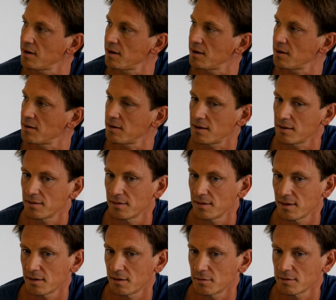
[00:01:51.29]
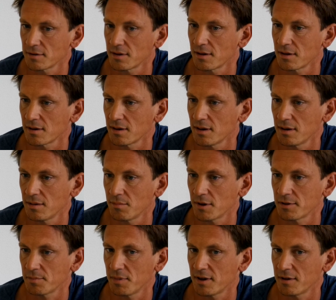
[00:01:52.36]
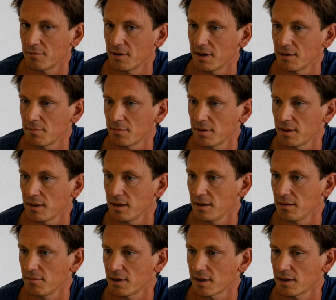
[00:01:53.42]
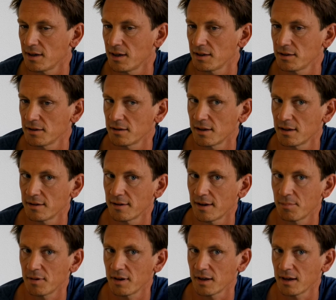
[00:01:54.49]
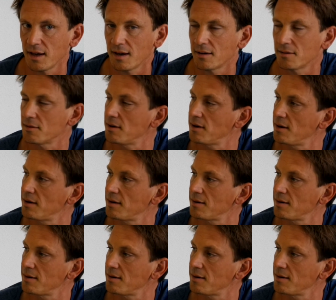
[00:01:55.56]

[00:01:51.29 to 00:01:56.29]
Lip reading: that goes along in a much better way with the regulation that is happening now